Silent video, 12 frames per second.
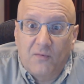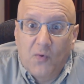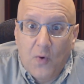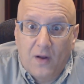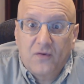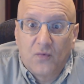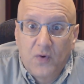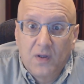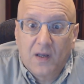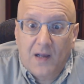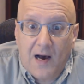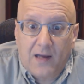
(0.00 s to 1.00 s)
We want the
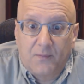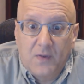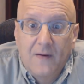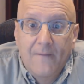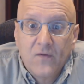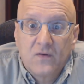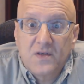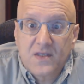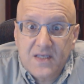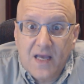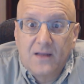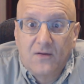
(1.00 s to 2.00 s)
real economy to
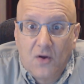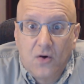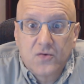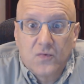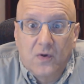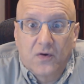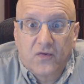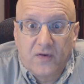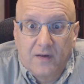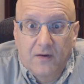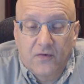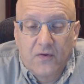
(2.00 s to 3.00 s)
send those real
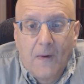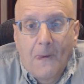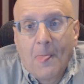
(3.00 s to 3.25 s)
signals.